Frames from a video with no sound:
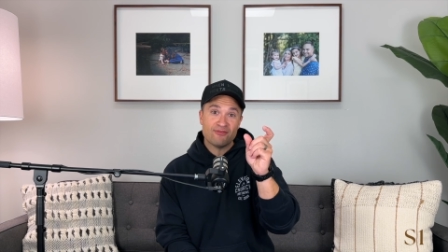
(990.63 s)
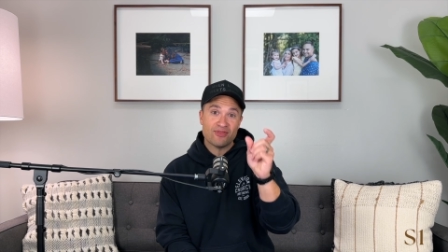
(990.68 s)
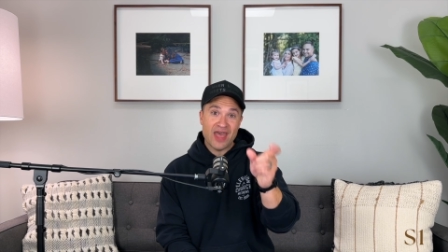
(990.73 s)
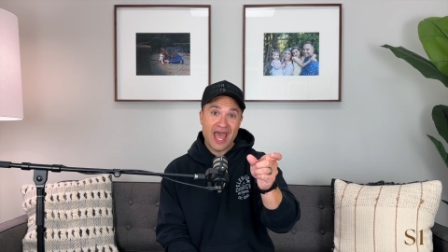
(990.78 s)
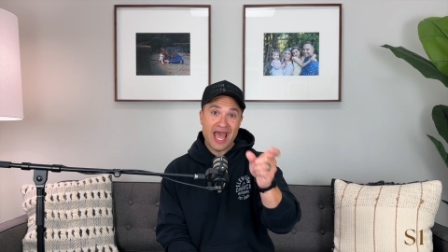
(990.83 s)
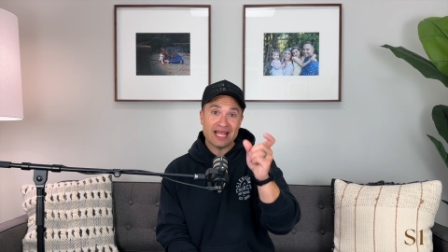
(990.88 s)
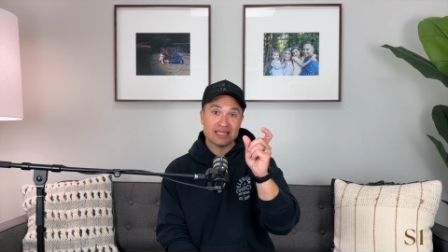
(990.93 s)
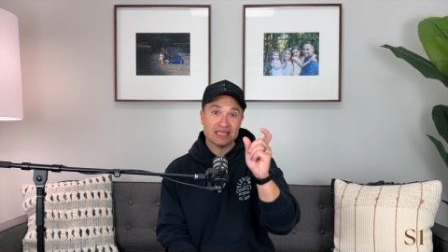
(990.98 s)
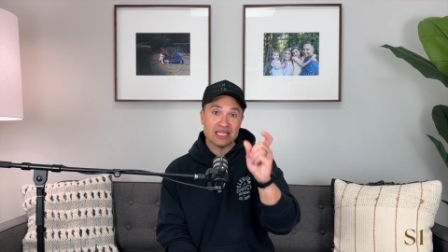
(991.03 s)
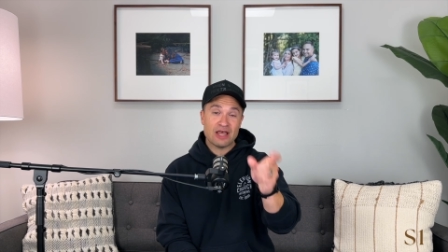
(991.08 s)

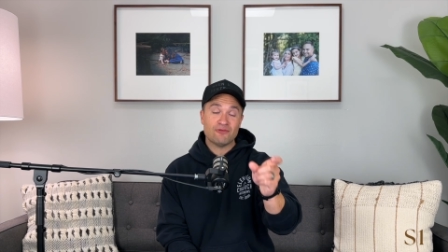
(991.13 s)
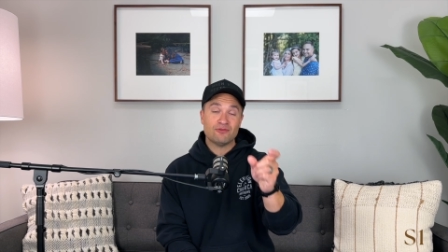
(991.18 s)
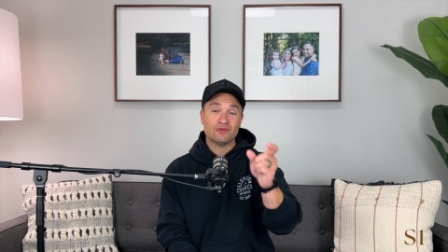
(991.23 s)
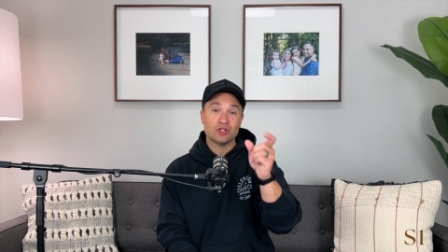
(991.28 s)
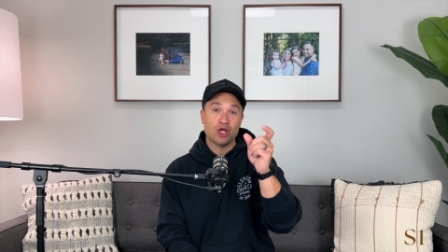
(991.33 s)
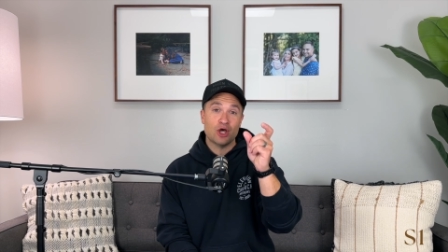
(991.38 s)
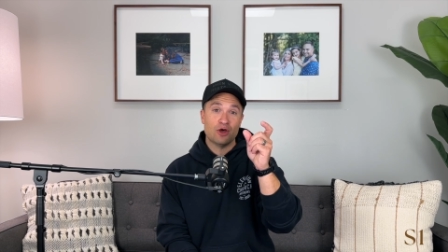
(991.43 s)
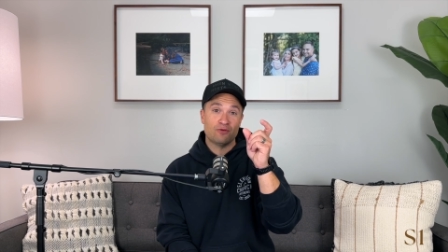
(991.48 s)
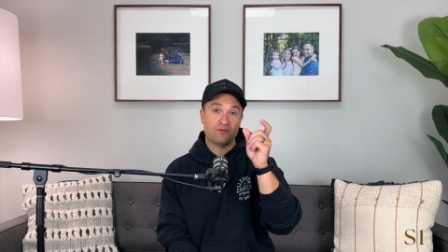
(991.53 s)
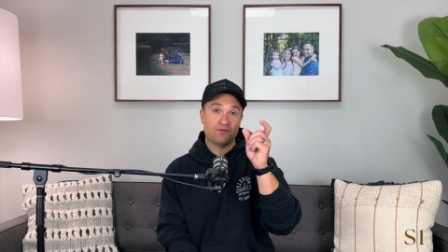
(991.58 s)
that
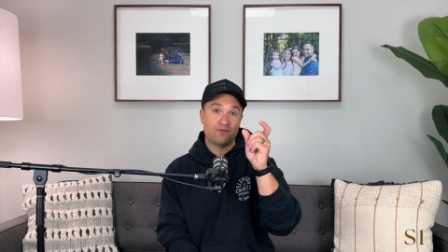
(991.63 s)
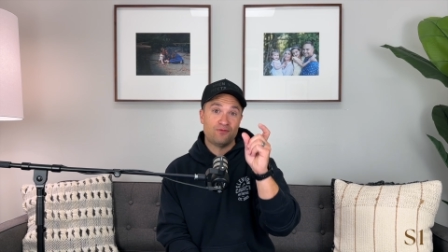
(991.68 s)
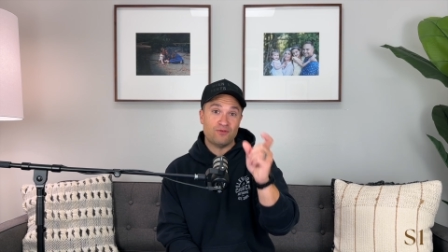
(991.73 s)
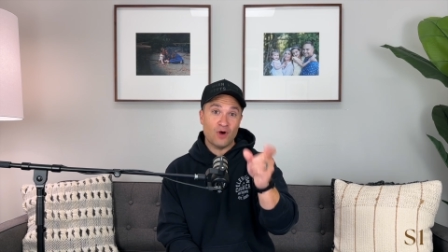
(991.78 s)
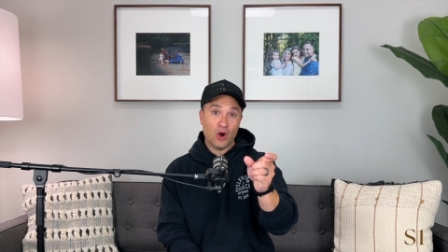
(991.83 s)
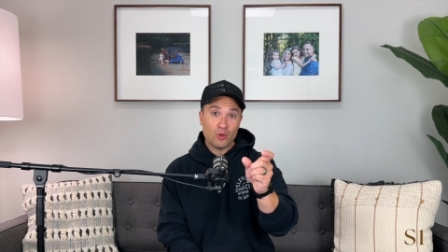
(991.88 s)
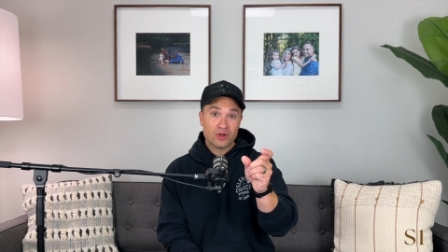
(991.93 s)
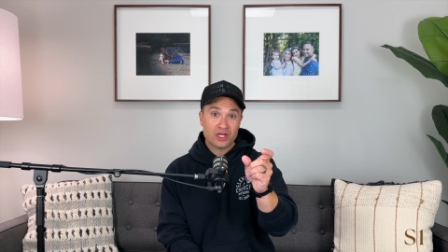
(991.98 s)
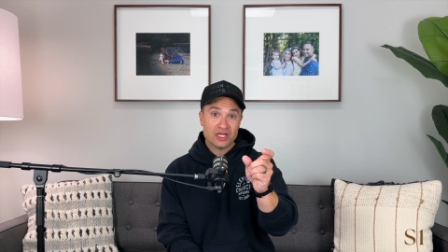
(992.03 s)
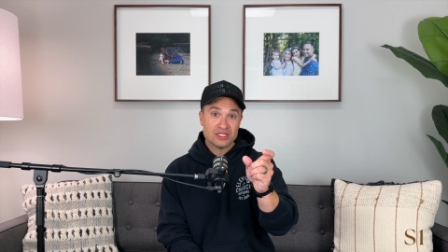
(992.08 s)
level of
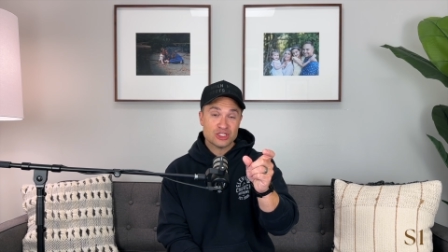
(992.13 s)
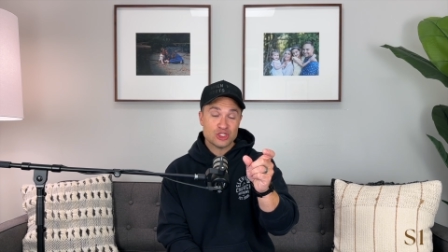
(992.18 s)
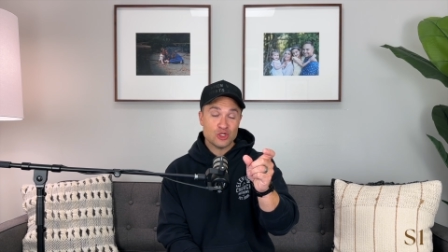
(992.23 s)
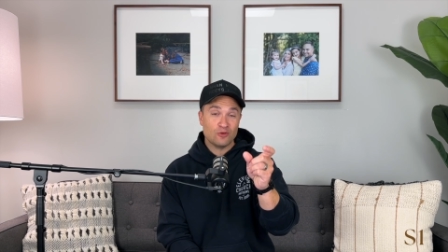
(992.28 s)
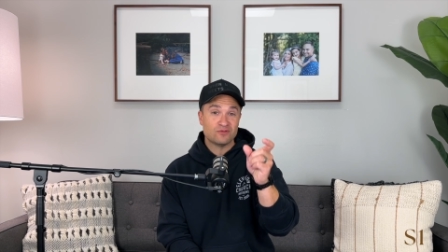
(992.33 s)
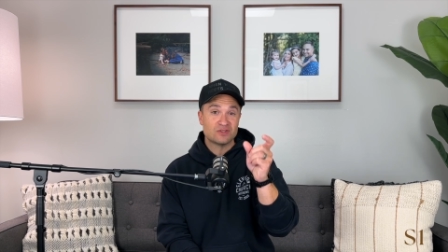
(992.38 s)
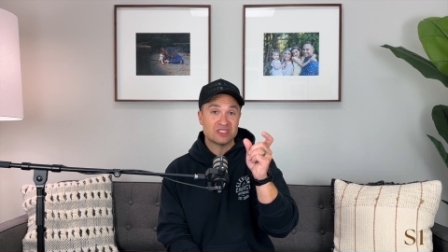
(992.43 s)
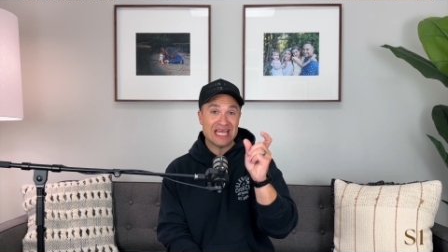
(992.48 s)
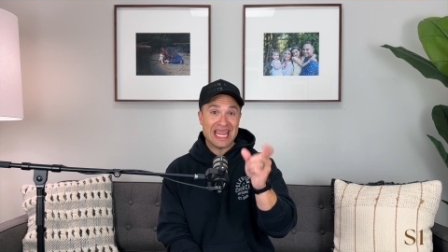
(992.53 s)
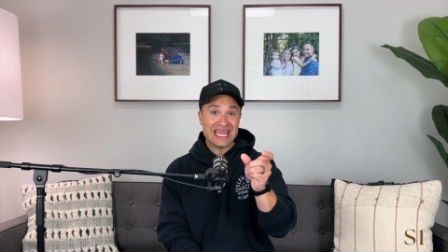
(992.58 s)
focus,
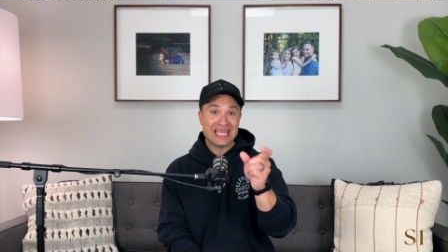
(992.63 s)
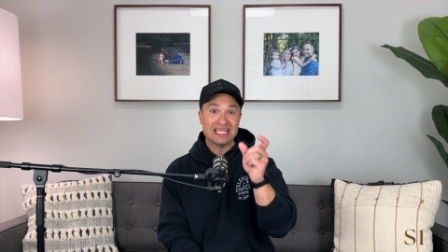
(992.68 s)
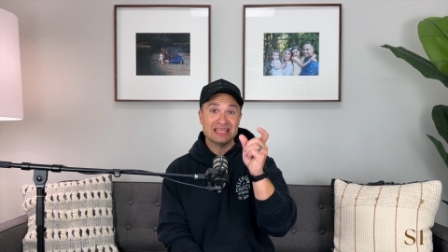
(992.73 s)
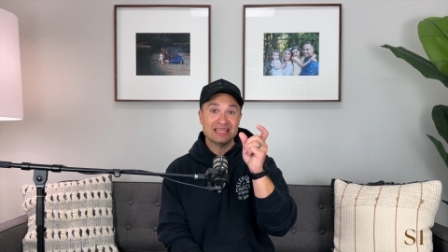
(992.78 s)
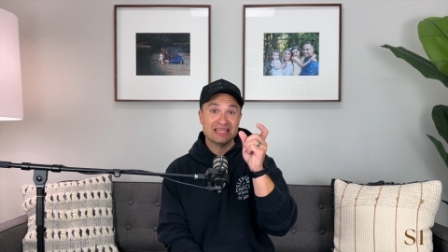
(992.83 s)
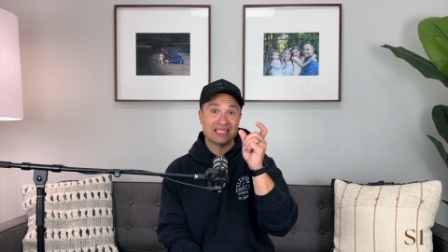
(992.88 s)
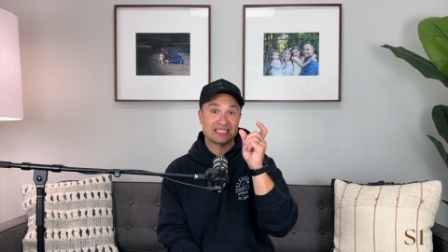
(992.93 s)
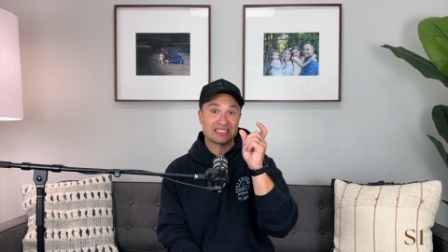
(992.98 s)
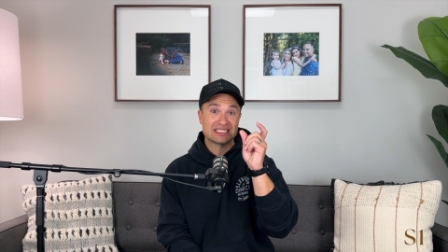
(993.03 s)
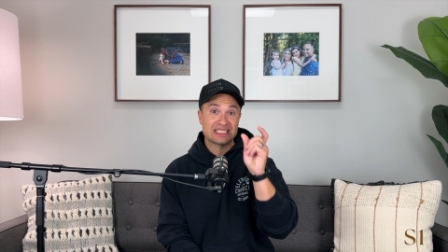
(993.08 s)
you've taken
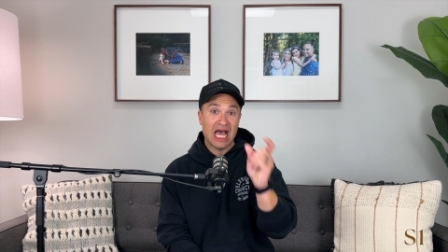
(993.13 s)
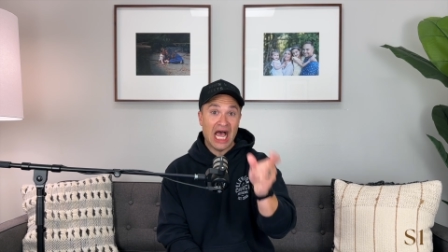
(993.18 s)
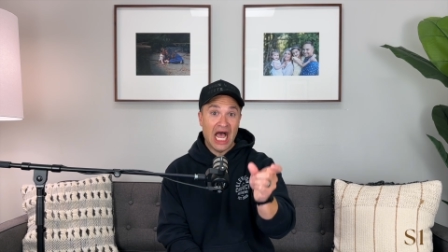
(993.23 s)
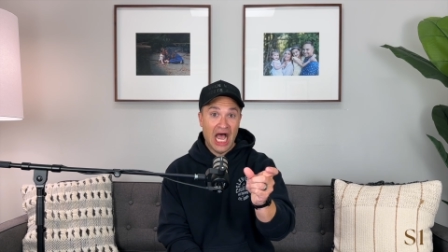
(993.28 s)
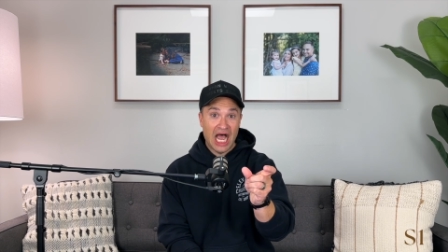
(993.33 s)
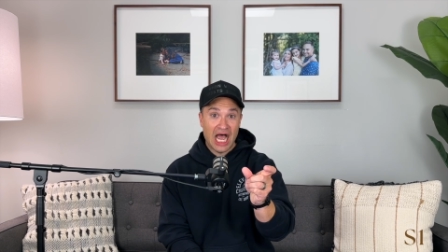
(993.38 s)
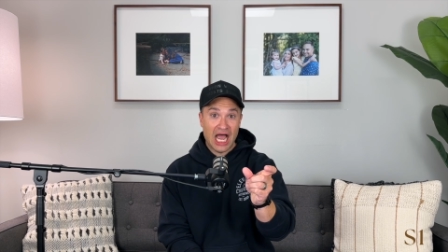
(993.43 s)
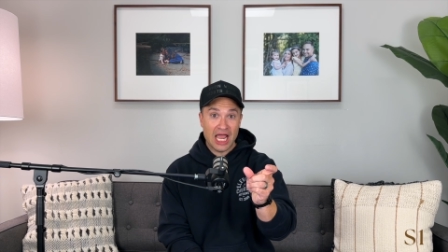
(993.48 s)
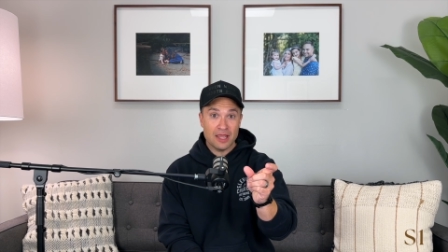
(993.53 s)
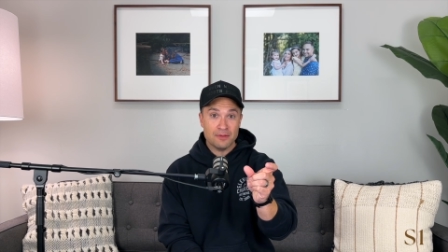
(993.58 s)
the
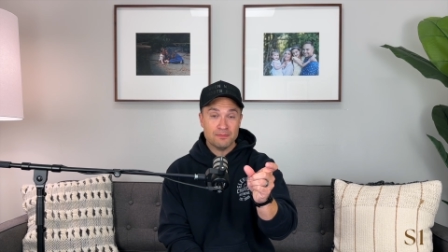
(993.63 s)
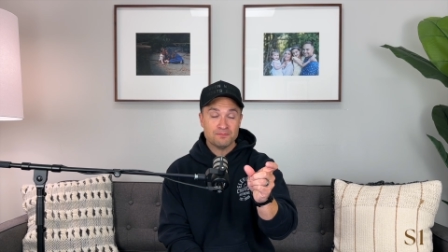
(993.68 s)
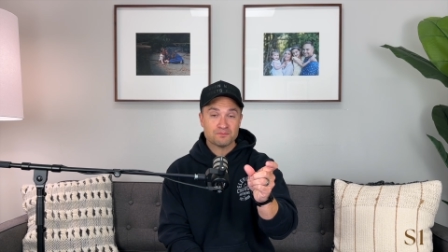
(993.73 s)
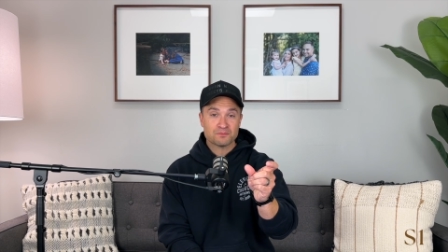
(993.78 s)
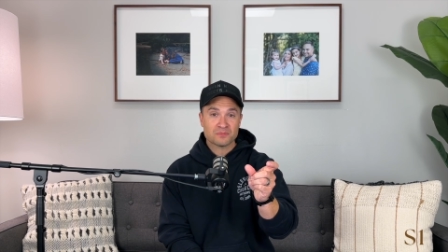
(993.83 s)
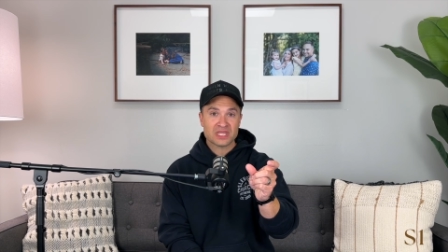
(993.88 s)
time